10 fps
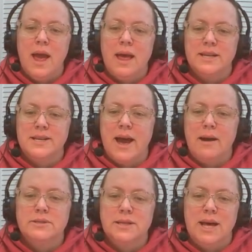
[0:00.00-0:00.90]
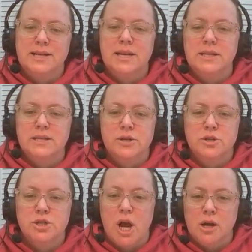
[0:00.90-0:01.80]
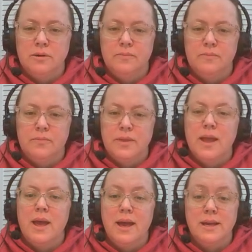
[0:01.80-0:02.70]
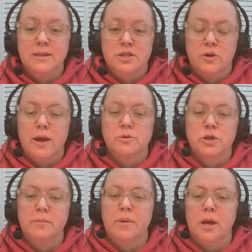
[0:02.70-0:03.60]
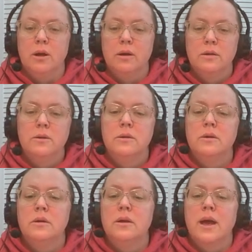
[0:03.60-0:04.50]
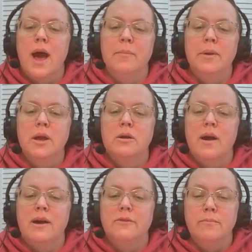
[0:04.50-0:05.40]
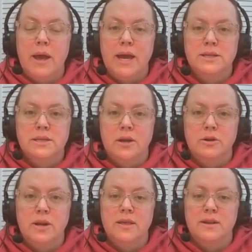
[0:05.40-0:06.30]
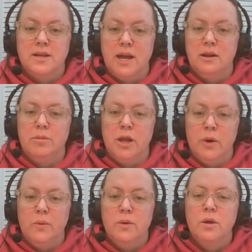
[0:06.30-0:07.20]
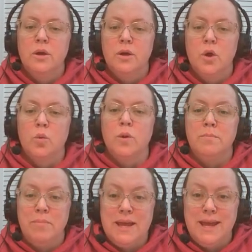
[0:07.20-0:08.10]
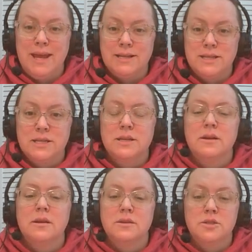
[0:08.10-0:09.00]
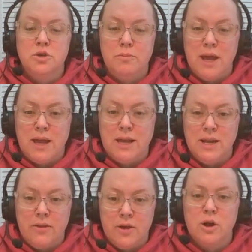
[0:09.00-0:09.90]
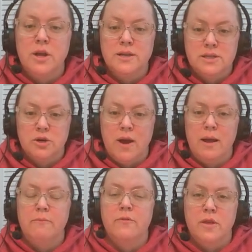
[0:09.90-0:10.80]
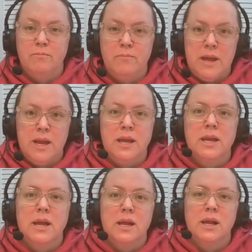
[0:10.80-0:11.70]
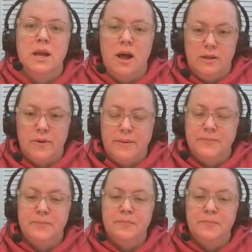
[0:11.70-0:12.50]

At the top, select Insert Chart. A histogram should appear. Copy your graph and paste underneath the title below. Repeat to make another histogram for the bean coloring.